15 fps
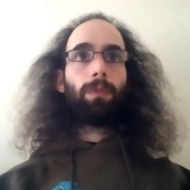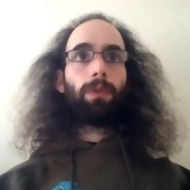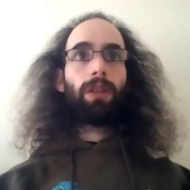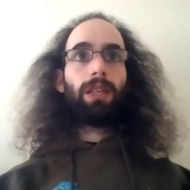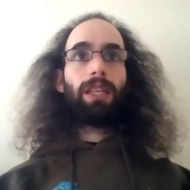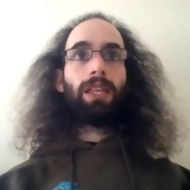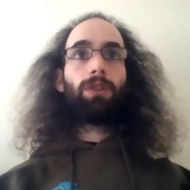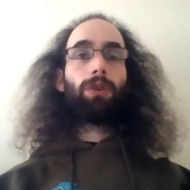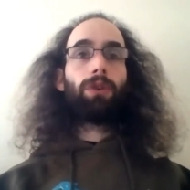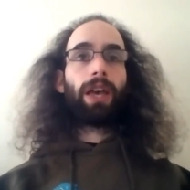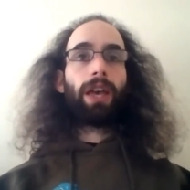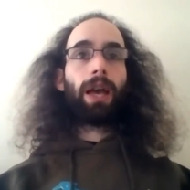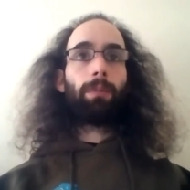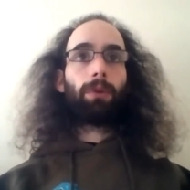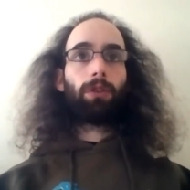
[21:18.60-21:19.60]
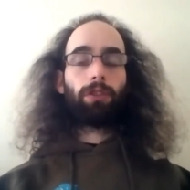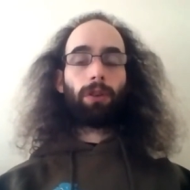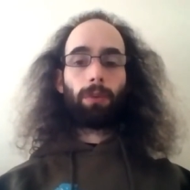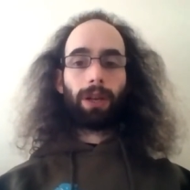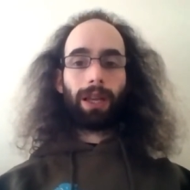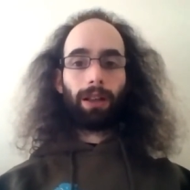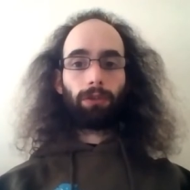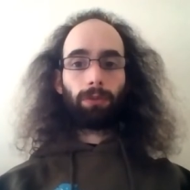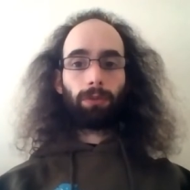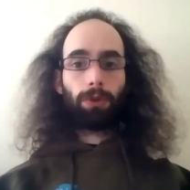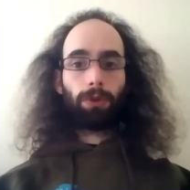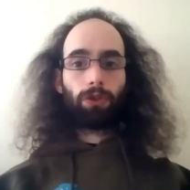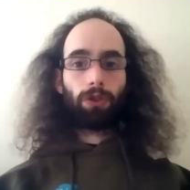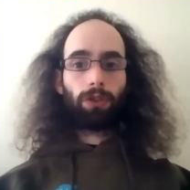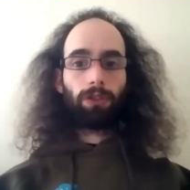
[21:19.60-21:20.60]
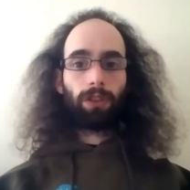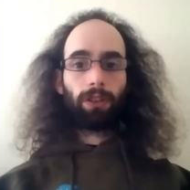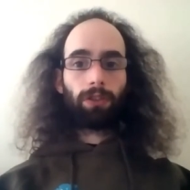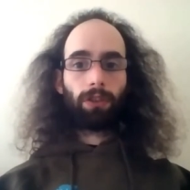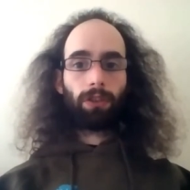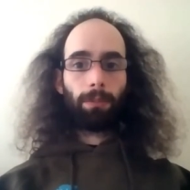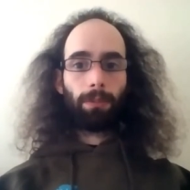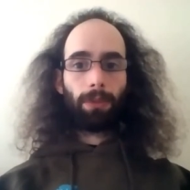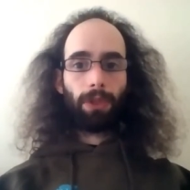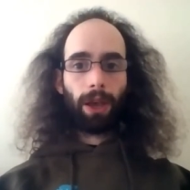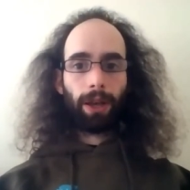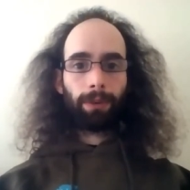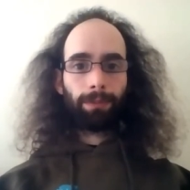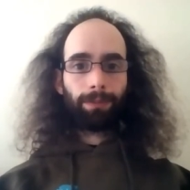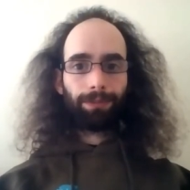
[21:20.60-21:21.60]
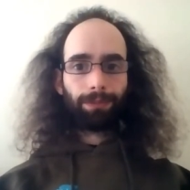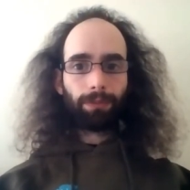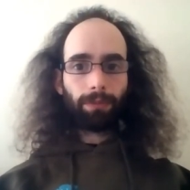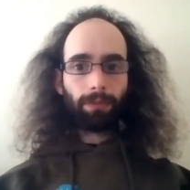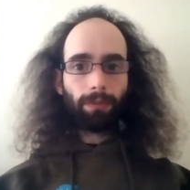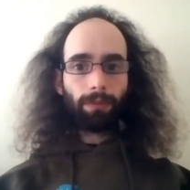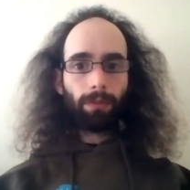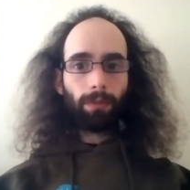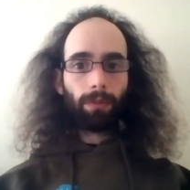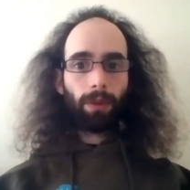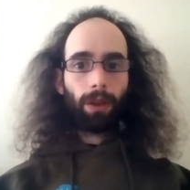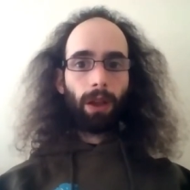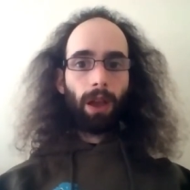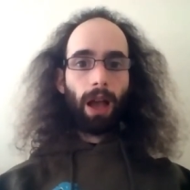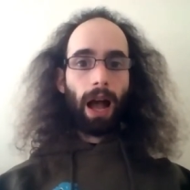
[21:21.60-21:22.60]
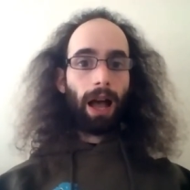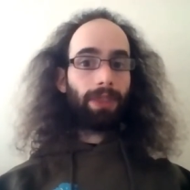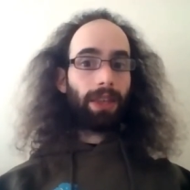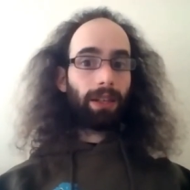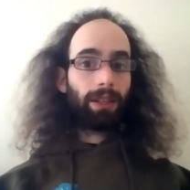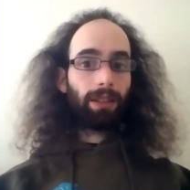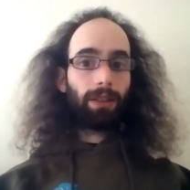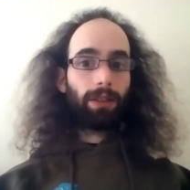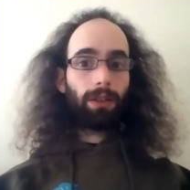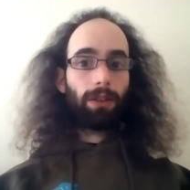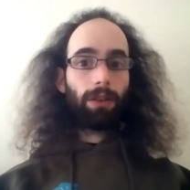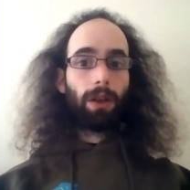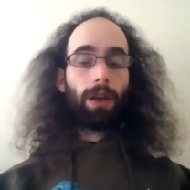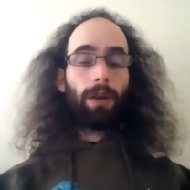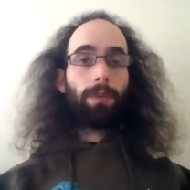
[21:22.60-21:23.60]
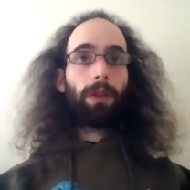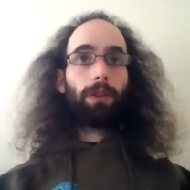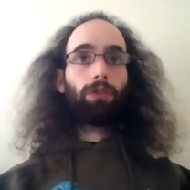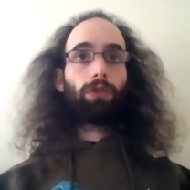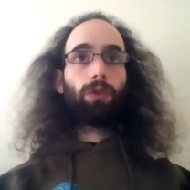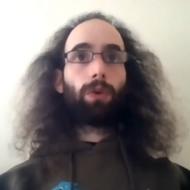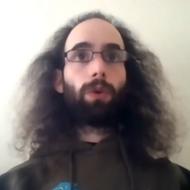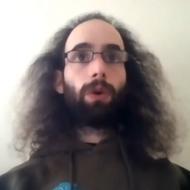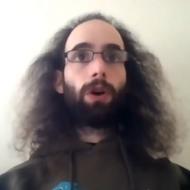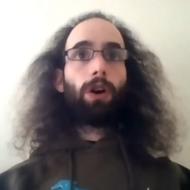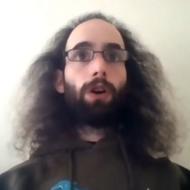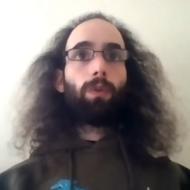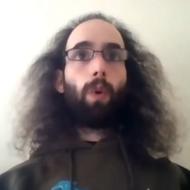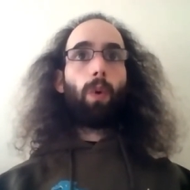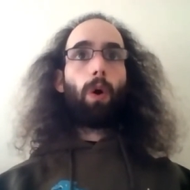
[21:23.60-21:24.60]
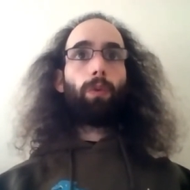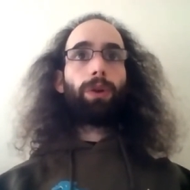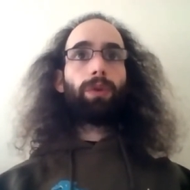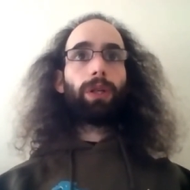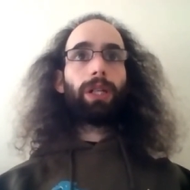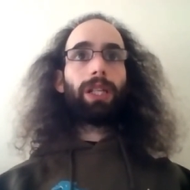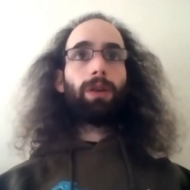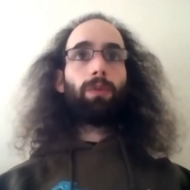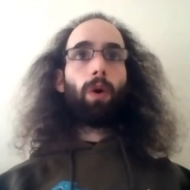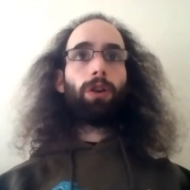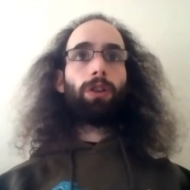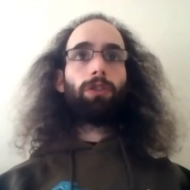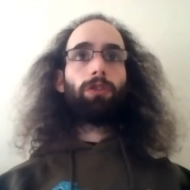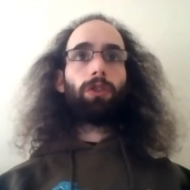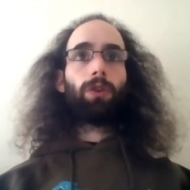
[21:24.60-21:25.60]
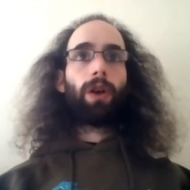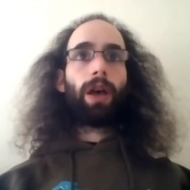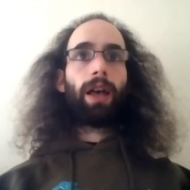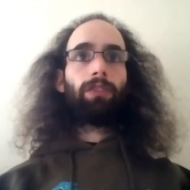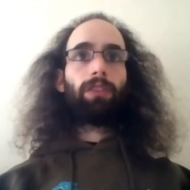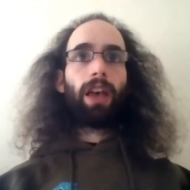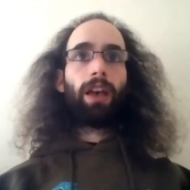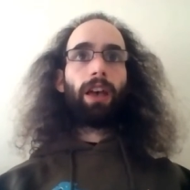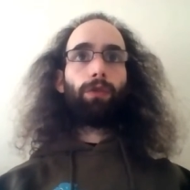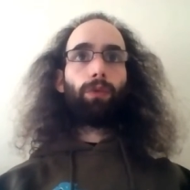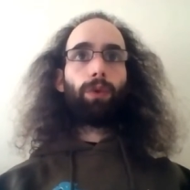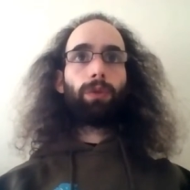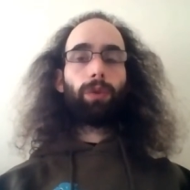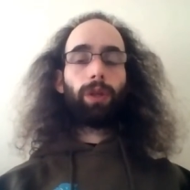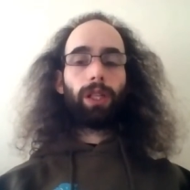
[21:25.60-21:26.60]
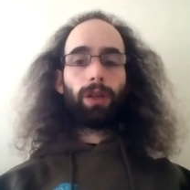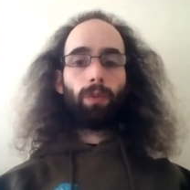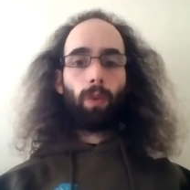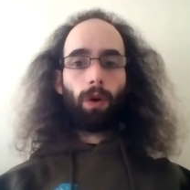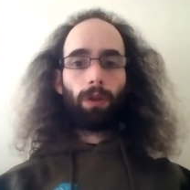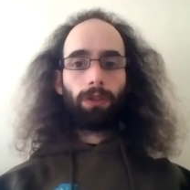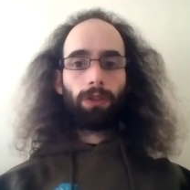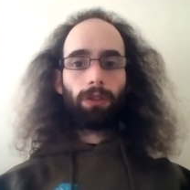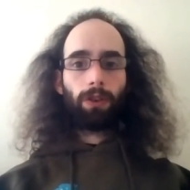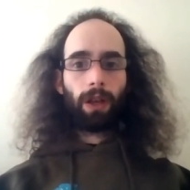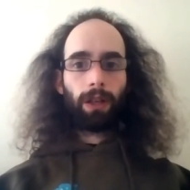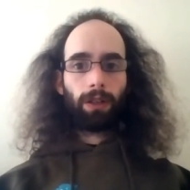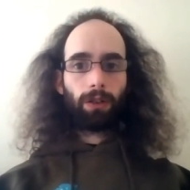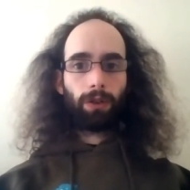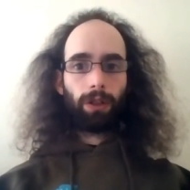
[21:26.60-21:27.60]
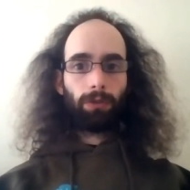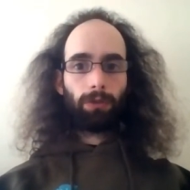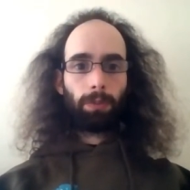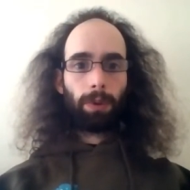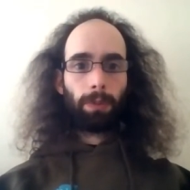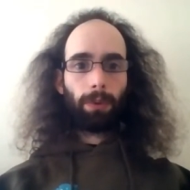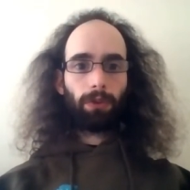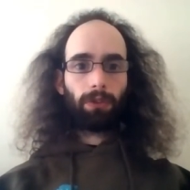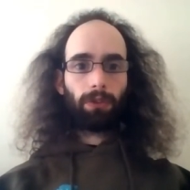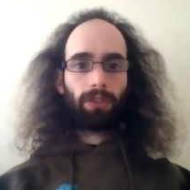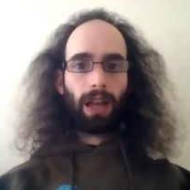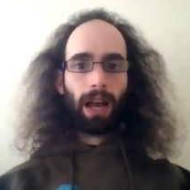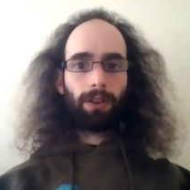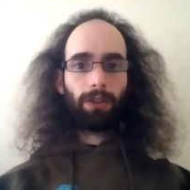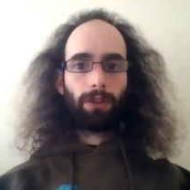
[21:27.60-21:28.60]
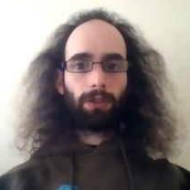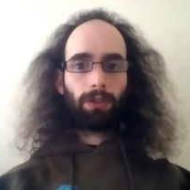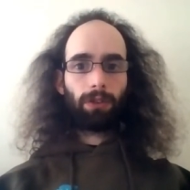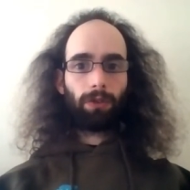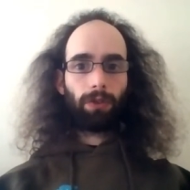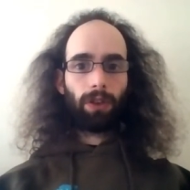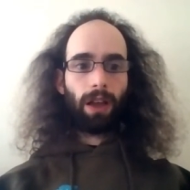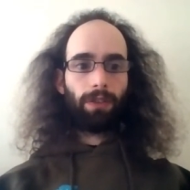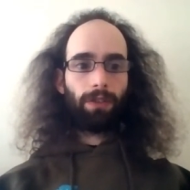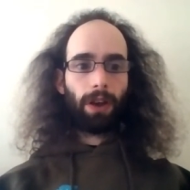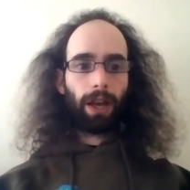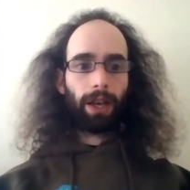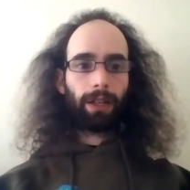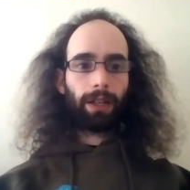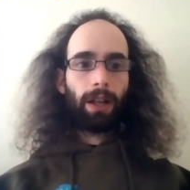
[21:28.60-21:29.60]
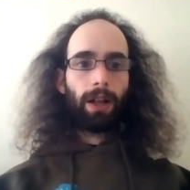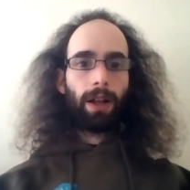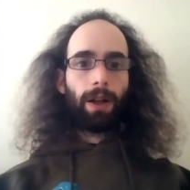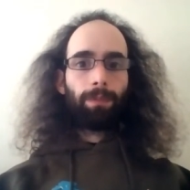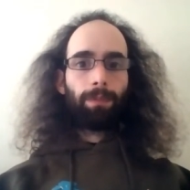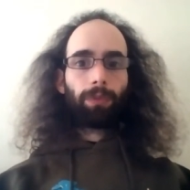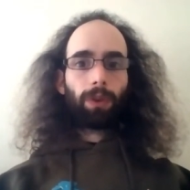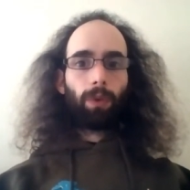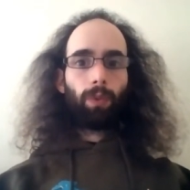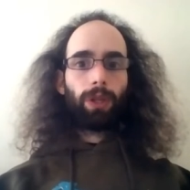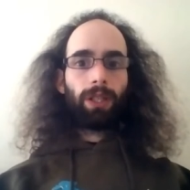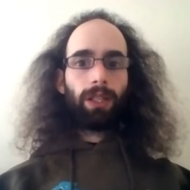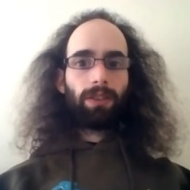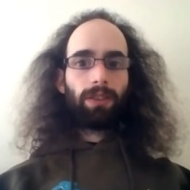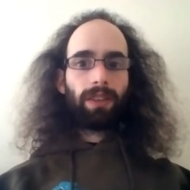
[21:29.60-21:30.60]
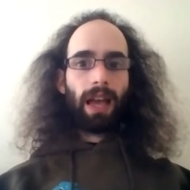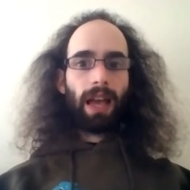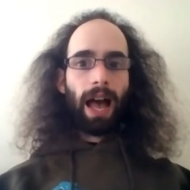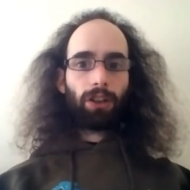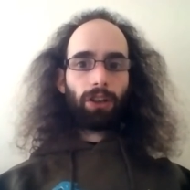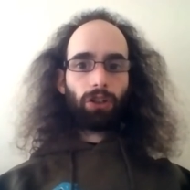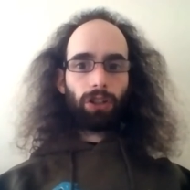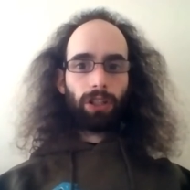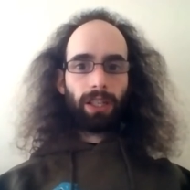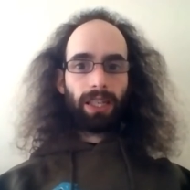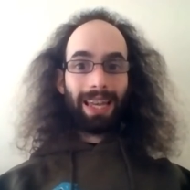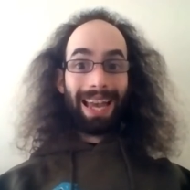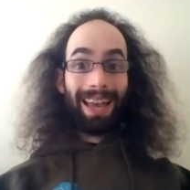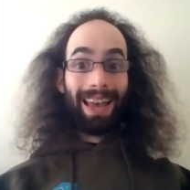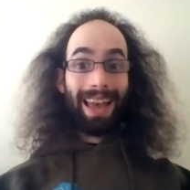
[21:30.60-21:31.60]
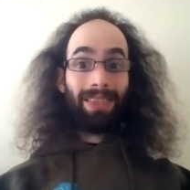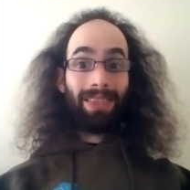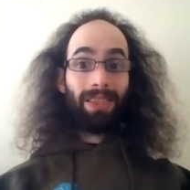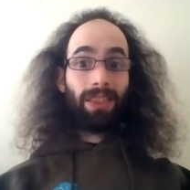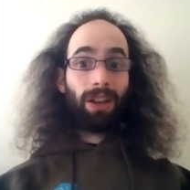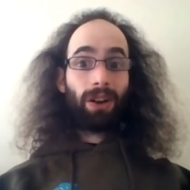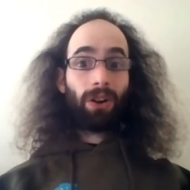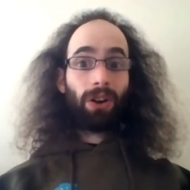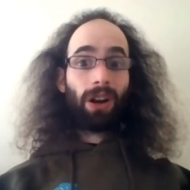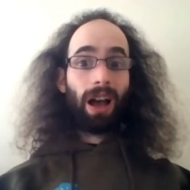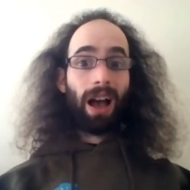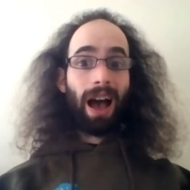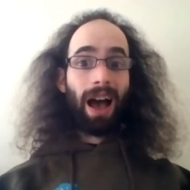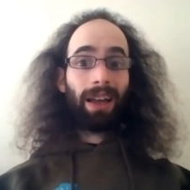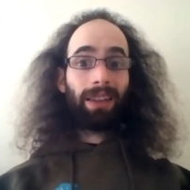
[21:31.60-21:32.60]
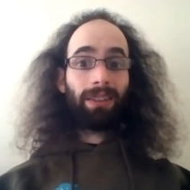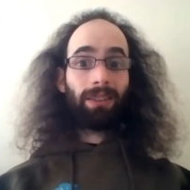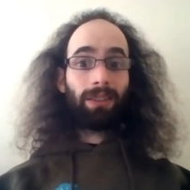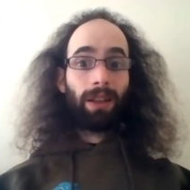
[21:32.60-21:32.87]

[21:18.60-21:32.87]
either them or someone else producing something. Yeah. And then, so what we really want to do is if we really want to increase people's standards of living, we need to actually get in there and